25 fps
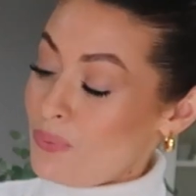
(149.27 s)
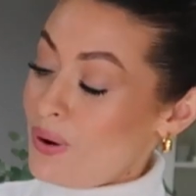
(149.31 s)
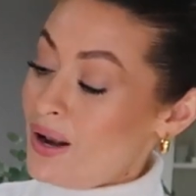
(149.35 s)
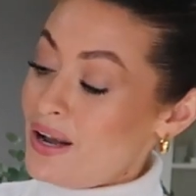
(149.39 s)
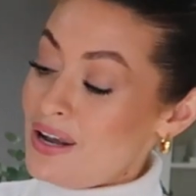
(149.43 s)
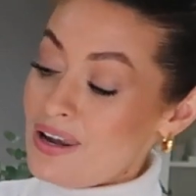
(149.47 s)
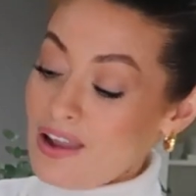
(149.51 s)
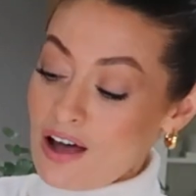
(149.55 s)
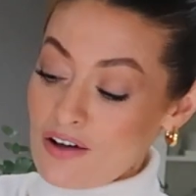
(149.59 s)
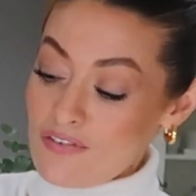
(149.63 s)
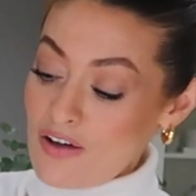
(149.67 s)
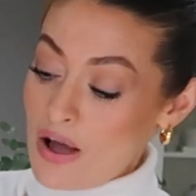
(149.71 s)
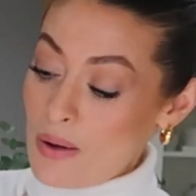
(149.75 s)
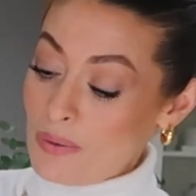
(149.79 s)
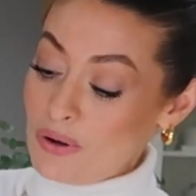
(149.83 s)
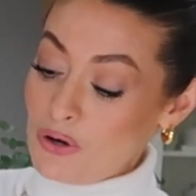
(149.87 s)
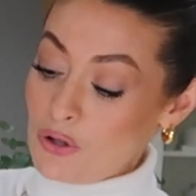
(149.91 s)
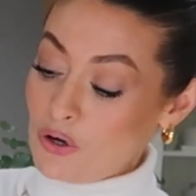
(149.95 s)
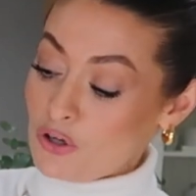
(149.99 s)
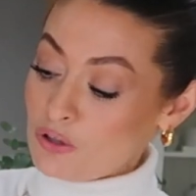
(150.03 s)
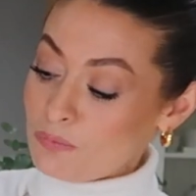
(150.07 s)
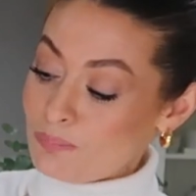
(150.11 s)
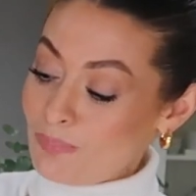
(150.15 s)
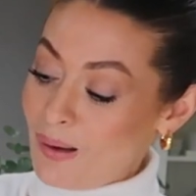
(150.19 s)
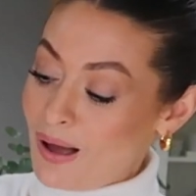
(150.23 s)
I love how it
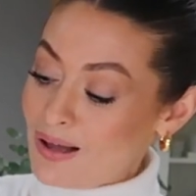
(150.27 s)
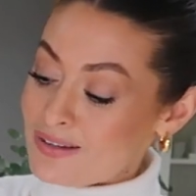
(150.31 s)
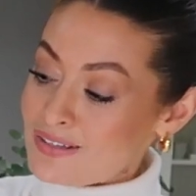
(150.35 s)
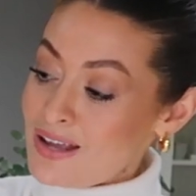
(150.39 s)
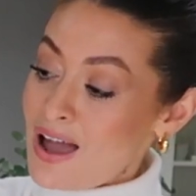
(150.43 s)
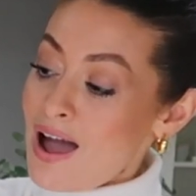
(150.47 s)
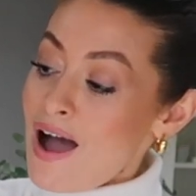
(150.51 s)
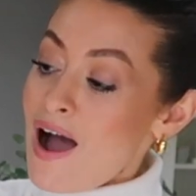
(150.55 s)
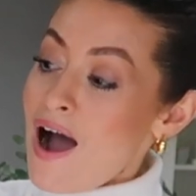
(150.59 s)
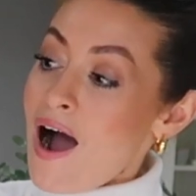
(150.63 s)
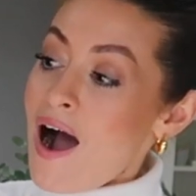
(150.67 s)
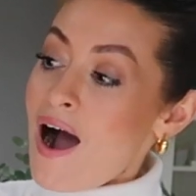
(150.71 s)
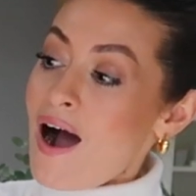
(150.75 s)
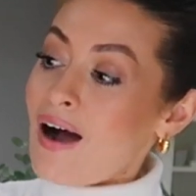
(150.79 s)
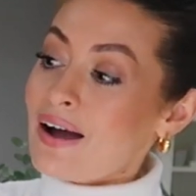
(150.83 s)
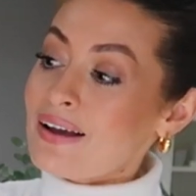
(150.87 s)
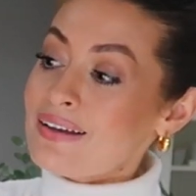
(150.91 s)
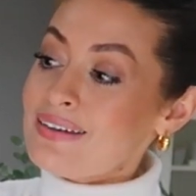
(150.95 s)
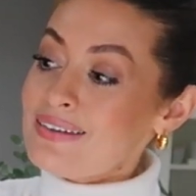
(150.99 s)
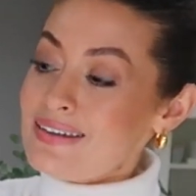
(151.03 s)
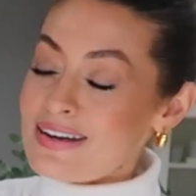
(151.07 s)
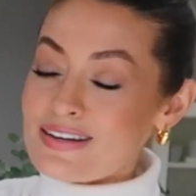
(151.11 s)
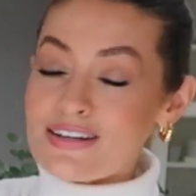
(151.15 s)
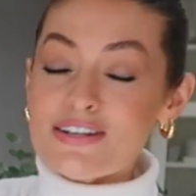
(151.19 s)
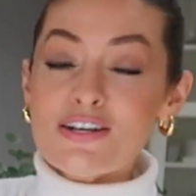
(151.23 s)
looks, but I
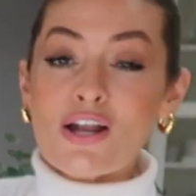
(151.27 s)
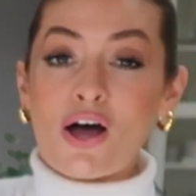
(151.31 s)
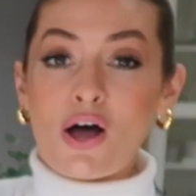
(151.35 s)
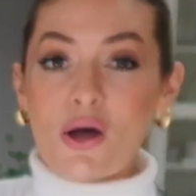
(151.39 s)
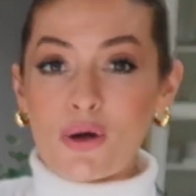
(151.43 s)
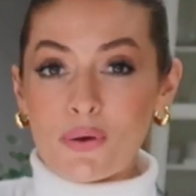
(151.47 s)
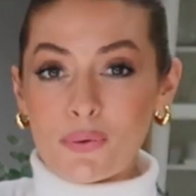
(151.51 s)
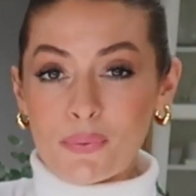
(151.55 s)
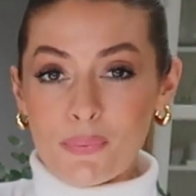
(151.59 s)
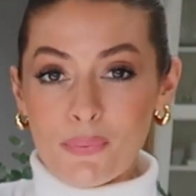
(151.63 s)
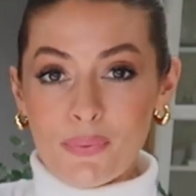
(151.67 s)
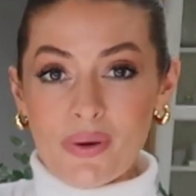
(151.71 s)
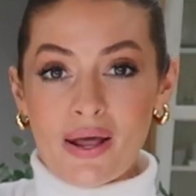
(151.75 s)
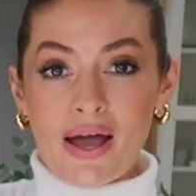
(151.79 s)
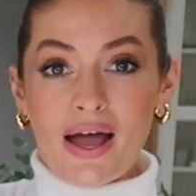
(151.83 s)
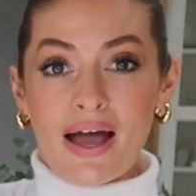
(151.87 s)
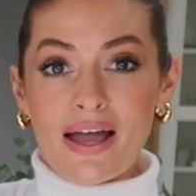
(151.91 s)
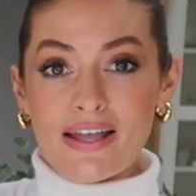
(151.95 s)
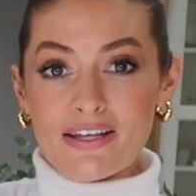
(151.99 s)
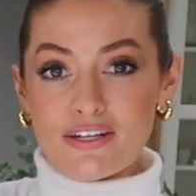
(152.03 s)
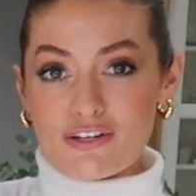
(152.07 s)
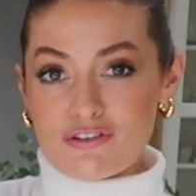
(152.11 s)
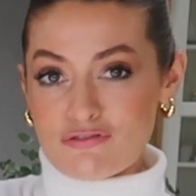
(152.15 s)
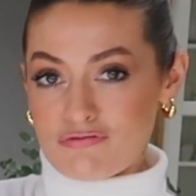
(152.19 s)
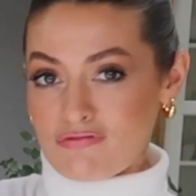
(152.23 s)
didn't own
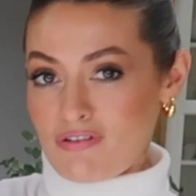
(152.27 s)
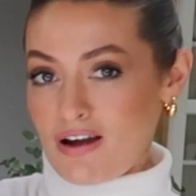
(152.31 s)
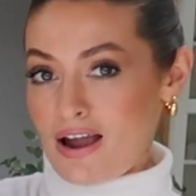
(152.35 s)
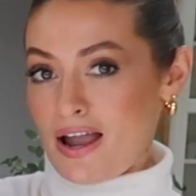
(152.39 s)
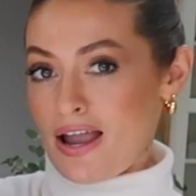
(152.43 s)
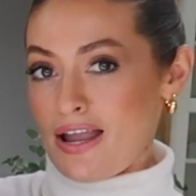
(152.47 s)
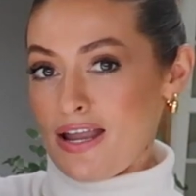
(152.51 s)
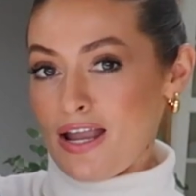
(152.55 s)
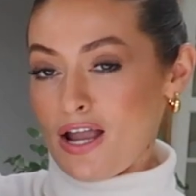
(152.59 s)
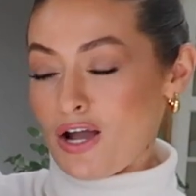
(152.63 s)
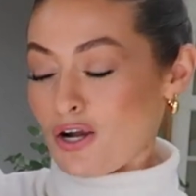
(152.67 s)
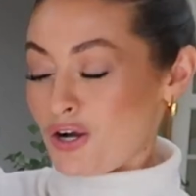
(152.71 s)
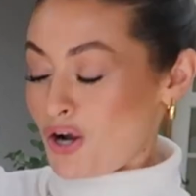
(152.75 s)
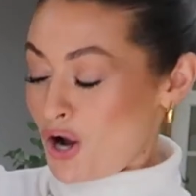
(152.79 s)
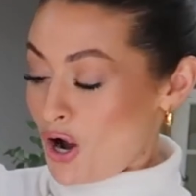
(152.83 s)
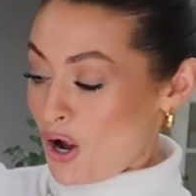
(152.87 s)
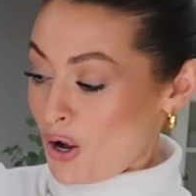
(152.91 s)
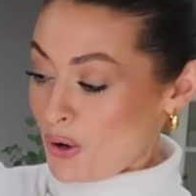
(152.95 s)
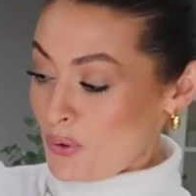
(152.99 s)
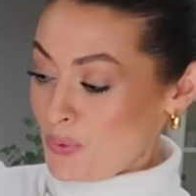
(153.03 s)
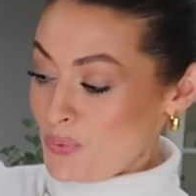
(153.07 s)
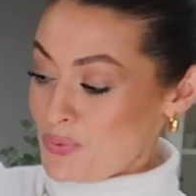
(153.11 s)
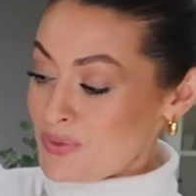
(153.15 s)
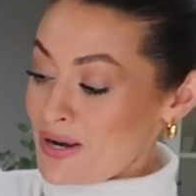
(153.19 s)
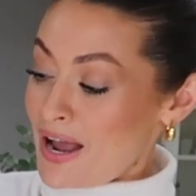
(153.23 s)
a grey
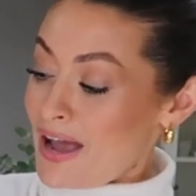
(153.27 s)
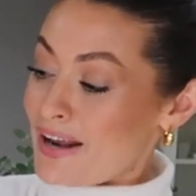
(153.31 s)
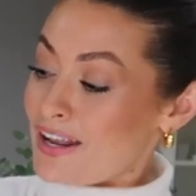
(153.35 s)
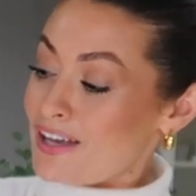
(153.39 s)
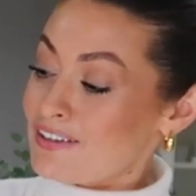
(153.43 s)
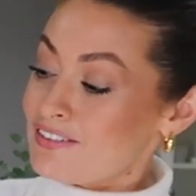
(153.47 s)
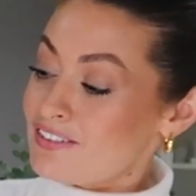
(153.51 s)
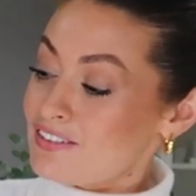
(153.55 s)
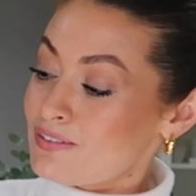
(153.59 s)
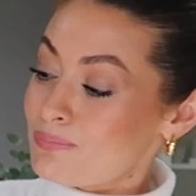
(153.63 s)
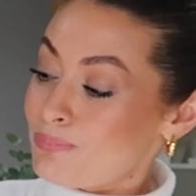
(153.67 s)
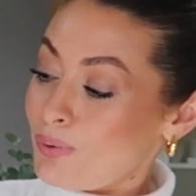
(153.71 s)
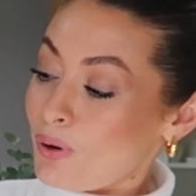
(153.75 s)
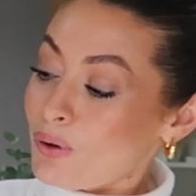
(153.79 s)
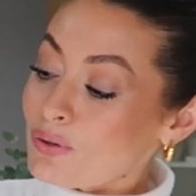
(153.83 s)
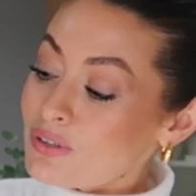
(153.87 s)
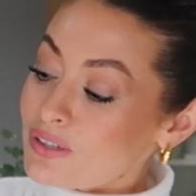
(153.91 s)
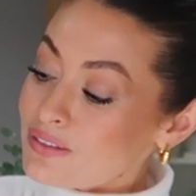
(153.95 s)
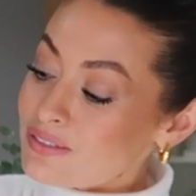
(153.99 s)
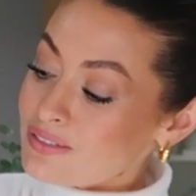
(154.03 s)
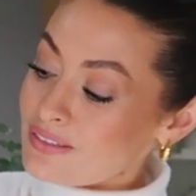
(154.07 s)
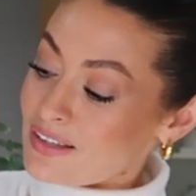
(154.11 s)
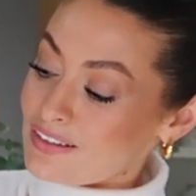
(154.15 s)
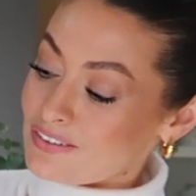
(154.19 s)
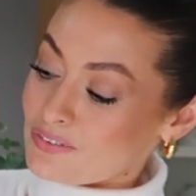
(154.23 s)
coat and I
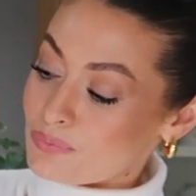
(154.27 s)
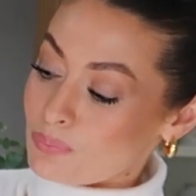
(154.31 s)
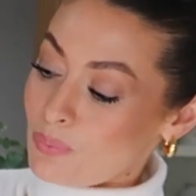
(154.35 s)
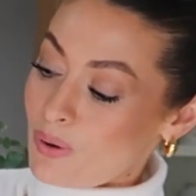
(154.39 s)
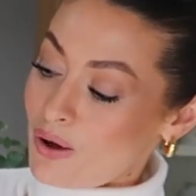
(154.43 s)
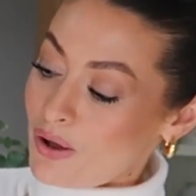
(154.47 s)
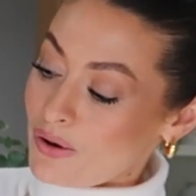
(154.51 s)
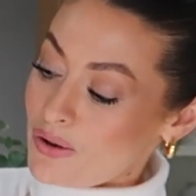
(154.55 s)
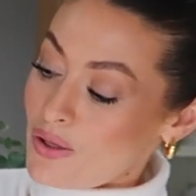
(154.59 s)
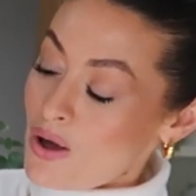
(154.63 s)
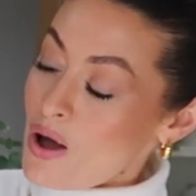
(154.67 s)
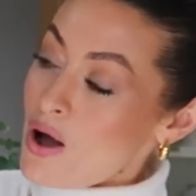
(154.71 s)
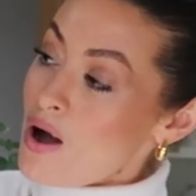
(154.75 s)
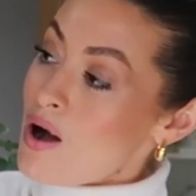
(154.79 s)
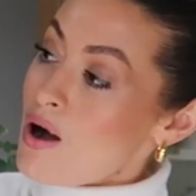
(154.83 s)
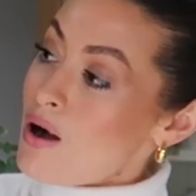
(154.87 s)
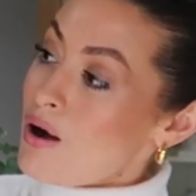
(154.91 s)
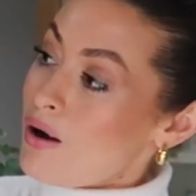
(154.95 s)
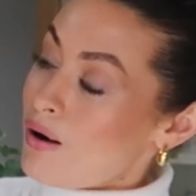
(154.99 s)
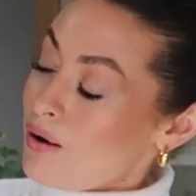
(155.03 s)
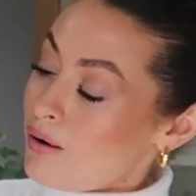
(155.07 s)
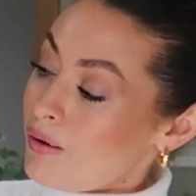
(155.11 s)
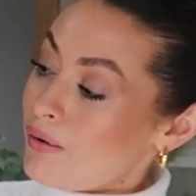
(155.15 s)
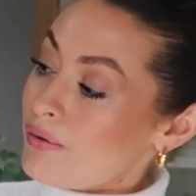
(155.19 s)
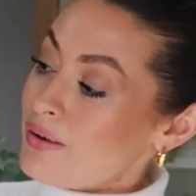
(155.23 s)
spotted this one
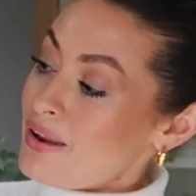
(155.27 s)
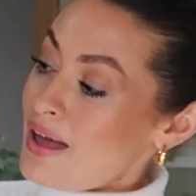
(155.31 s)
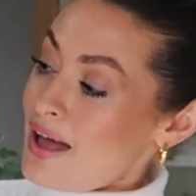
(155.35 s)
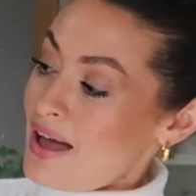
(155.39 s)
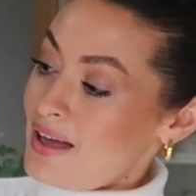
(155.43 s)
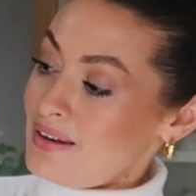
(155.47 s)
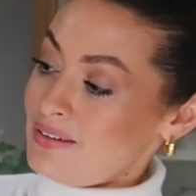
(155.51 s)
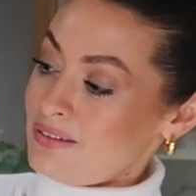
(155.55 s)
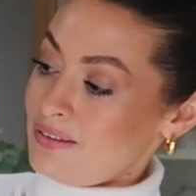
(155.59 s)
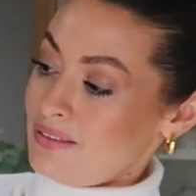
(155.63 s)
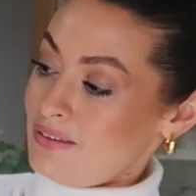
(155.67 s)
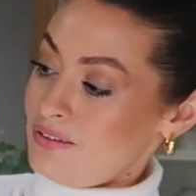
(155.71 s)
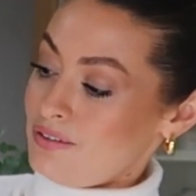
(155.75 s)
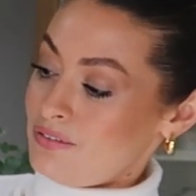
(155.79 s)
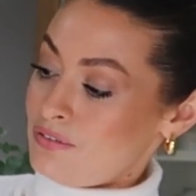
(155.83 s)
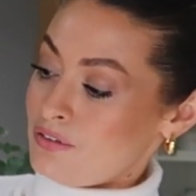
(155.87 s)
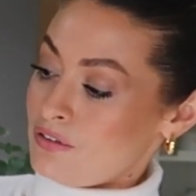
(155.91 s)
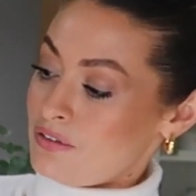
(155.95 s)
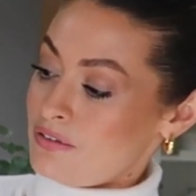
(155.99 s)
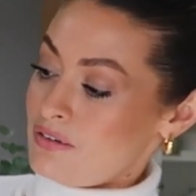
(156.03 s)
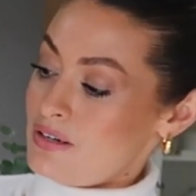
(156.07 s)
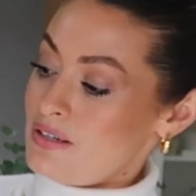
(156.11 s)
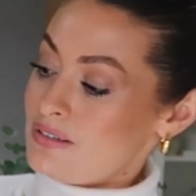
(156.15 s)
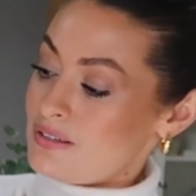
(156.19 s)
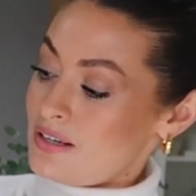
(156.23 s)
on And Other
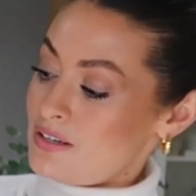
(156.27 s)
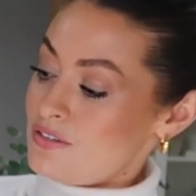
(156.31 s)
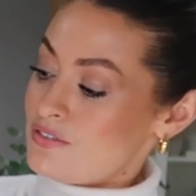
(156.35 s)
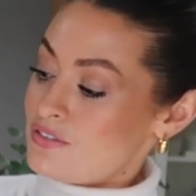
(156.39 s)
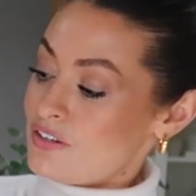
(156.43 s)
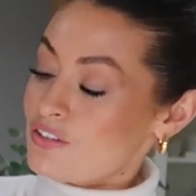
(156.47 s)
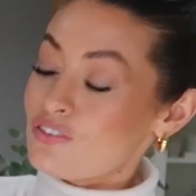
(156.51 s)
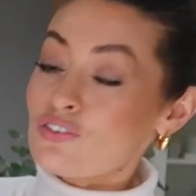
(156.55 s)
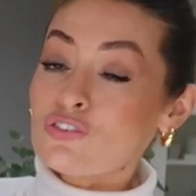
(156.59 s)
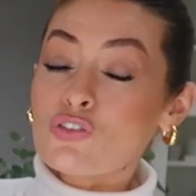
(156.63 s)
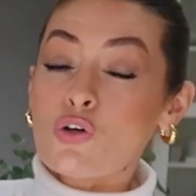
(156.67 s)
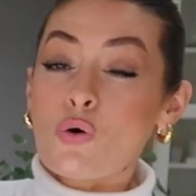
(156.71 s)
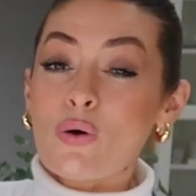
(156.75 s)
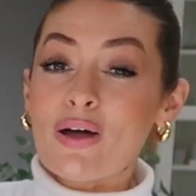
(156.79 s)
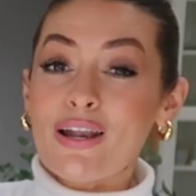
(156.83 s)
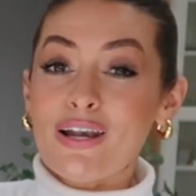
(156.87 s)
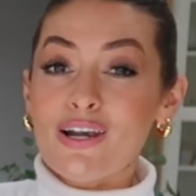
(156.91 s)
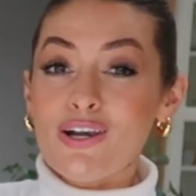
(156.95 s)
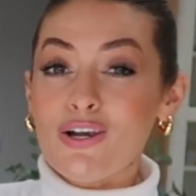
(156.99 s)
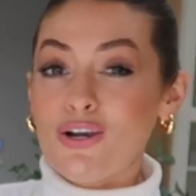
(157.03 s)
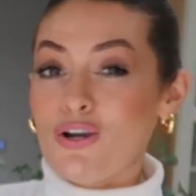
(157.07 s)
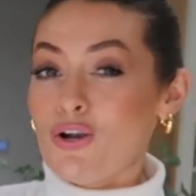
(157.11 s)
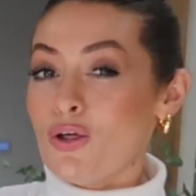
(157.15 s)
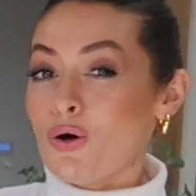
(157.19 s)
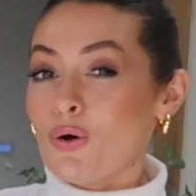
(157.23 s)
Stories and just thought it
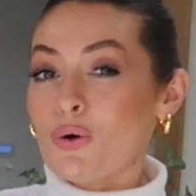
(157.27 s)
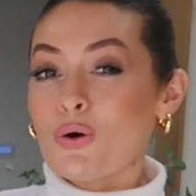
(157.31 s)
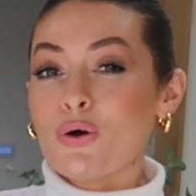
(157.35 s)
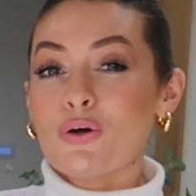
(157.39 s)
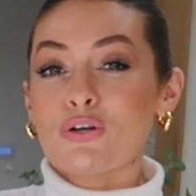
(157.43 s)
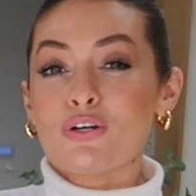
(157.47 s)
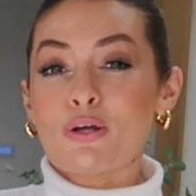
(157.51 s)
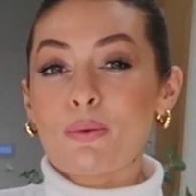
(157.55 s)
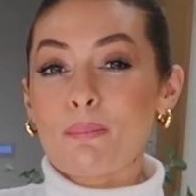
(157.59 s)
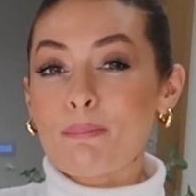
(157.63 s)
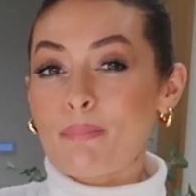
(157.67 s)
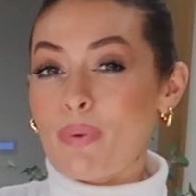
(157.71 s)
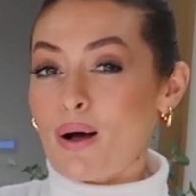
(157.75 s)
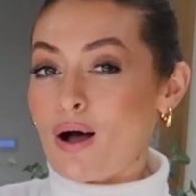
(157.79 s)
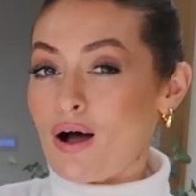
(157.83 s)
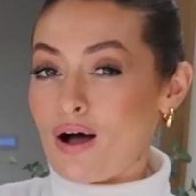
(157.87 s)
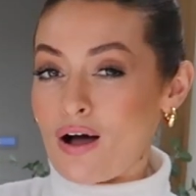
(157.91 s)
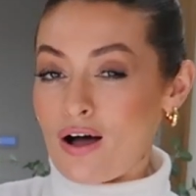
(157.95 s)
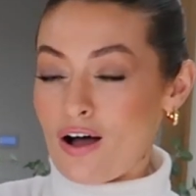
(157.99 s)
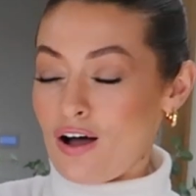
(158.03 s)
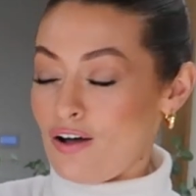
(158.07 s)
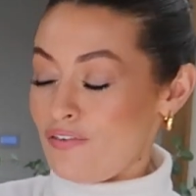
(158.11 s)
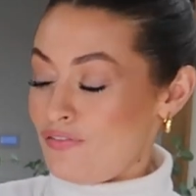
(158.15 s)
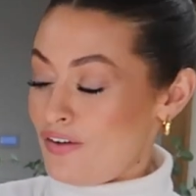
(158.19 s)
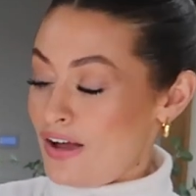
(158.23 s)
looked
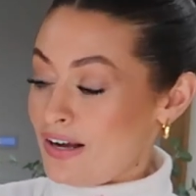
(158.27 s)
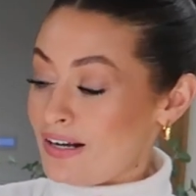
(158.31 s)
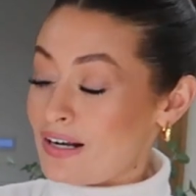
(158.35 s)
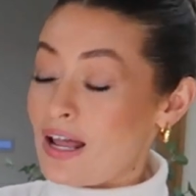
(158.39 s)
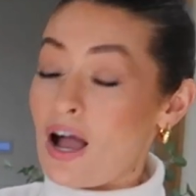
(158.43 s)
perfect.